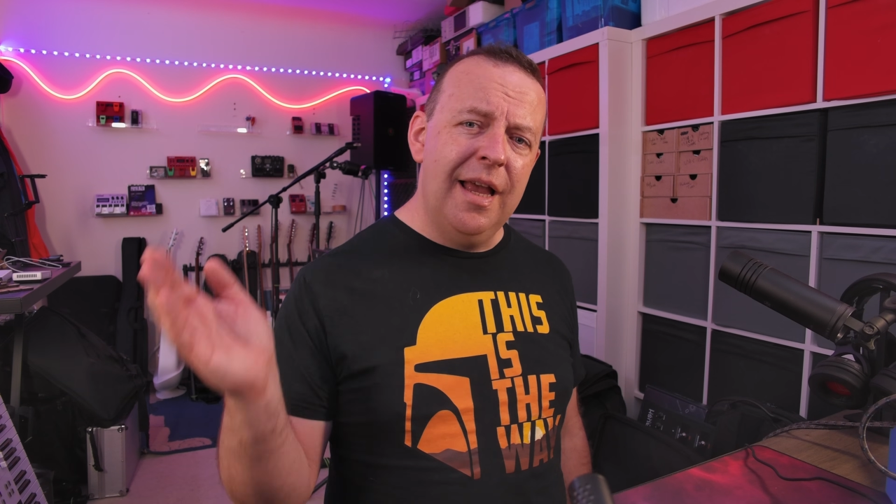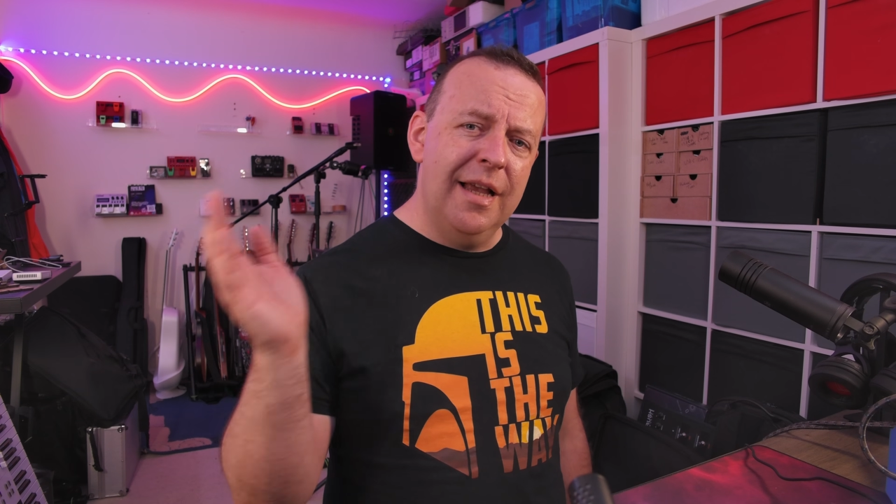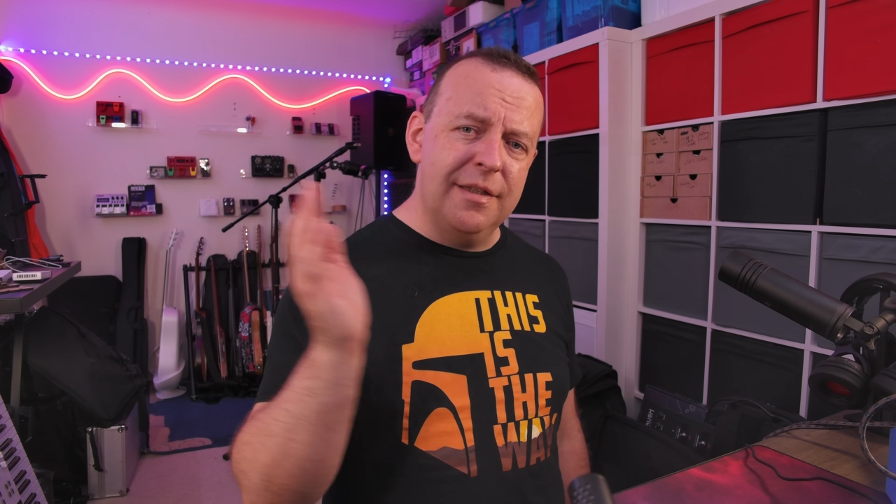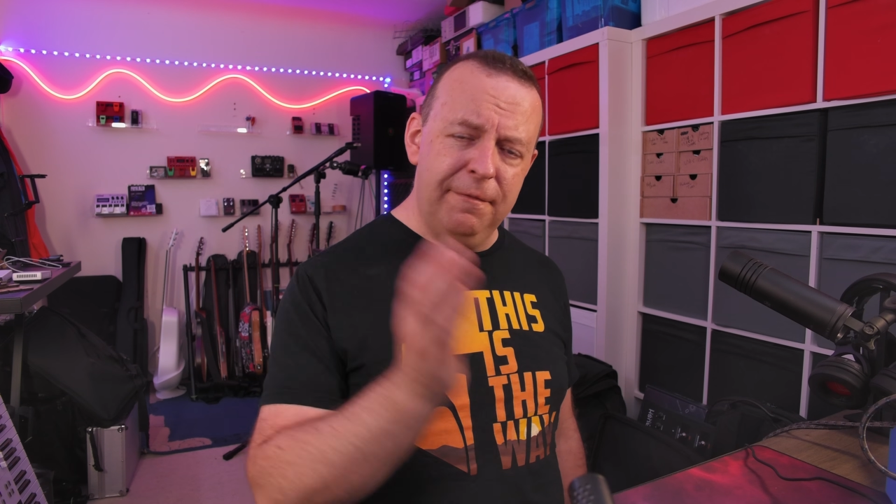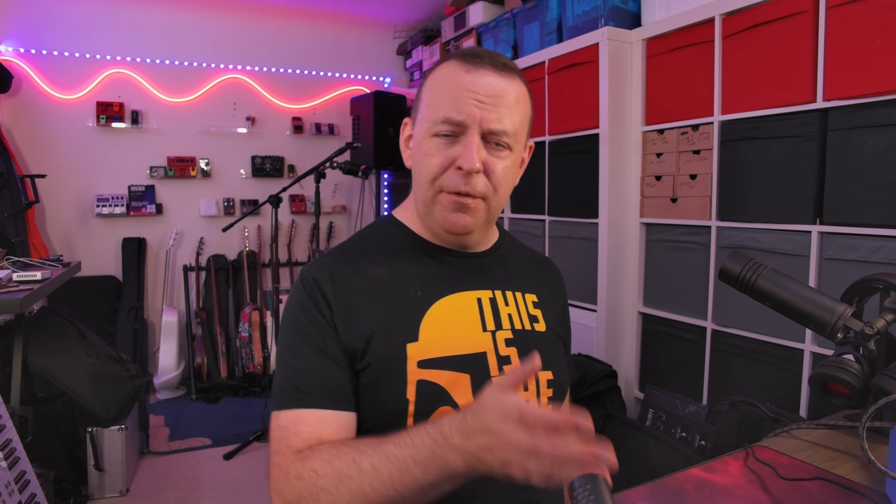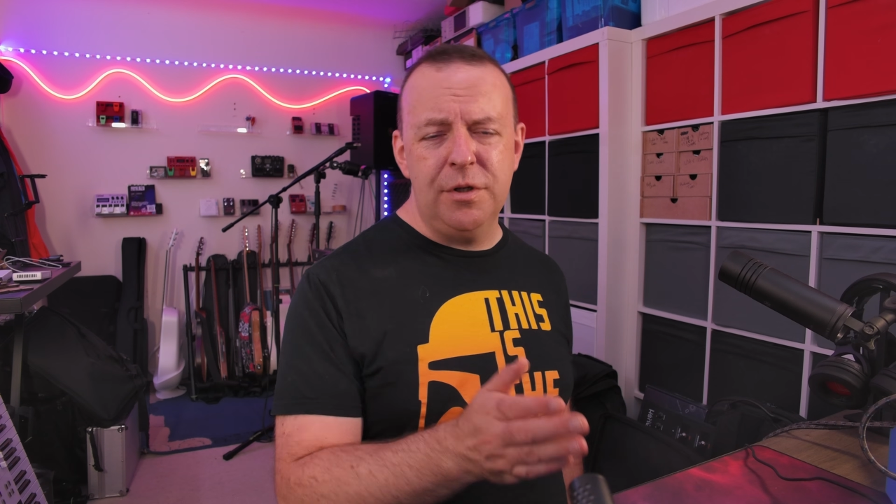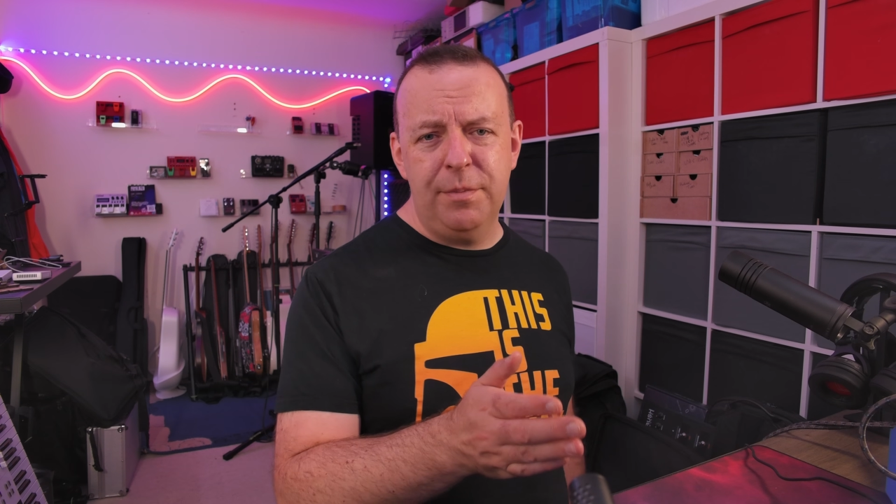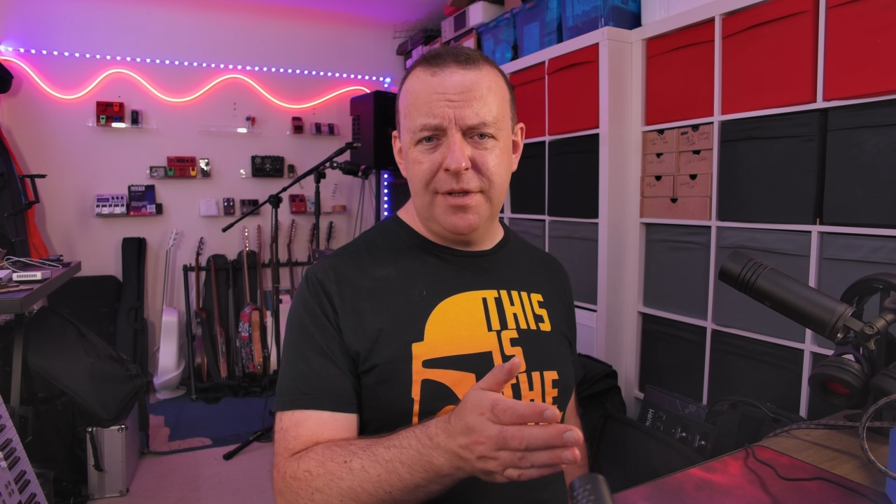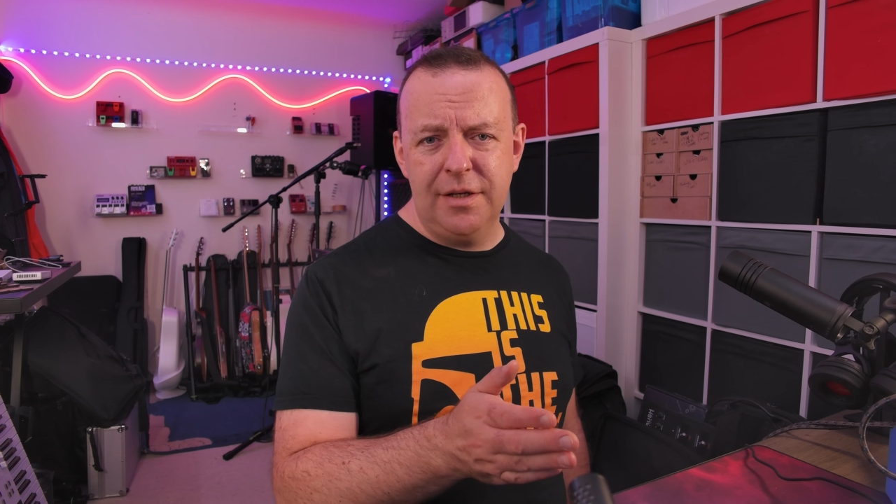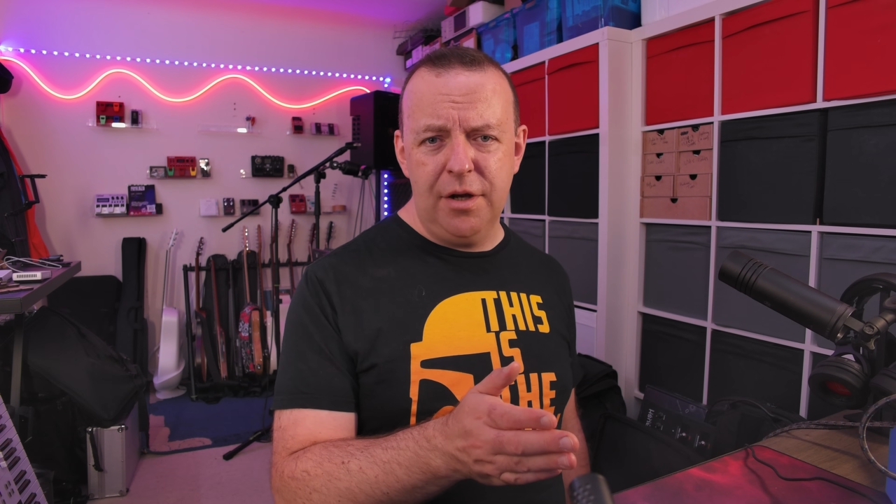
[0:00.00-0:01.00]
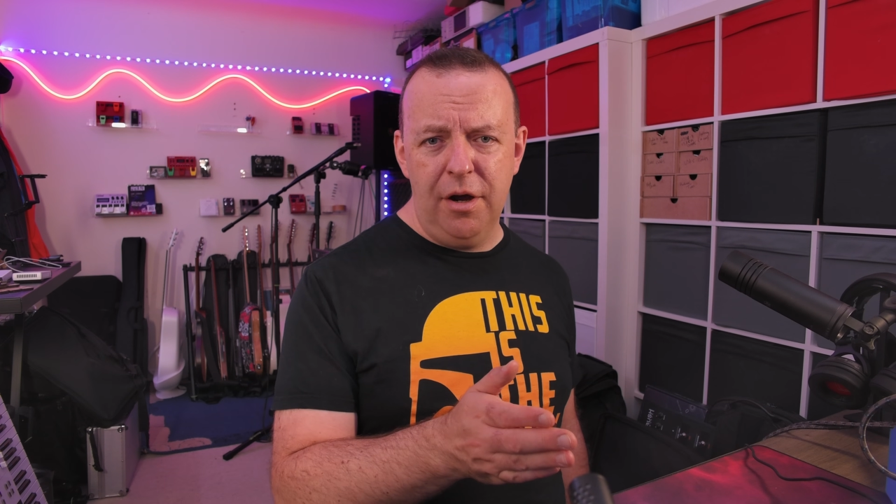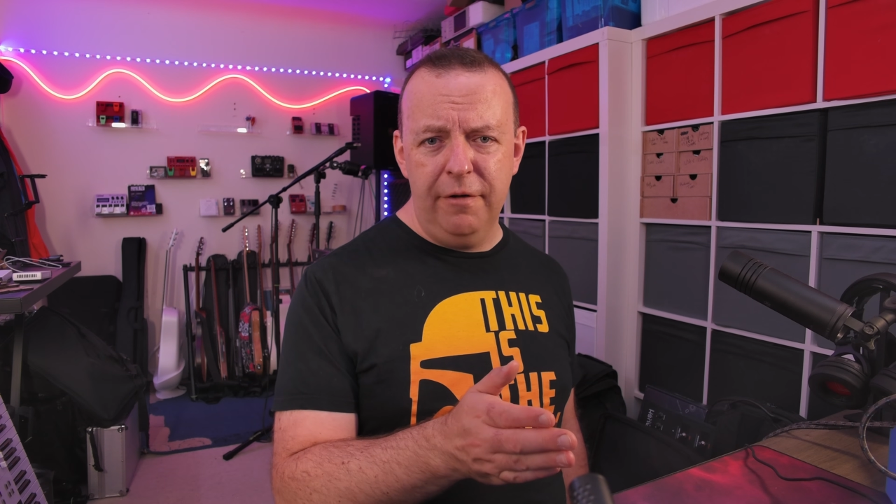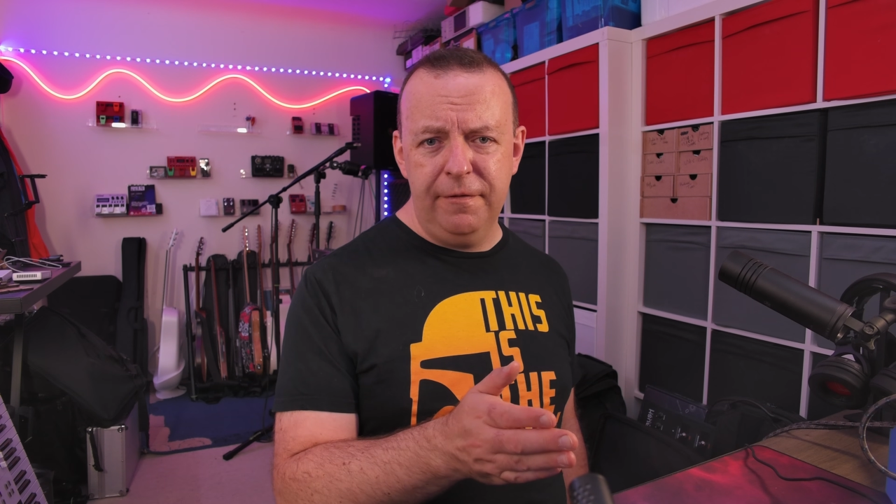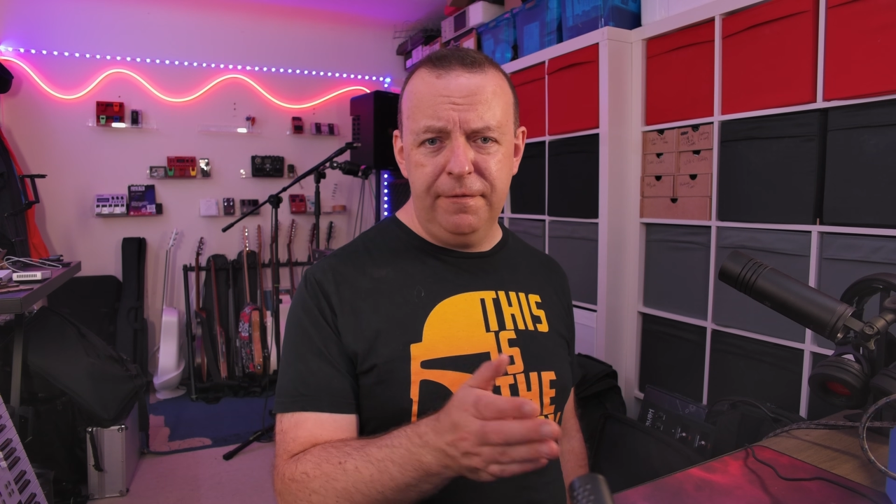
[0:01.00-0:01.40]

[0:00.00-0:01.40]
as the 40% off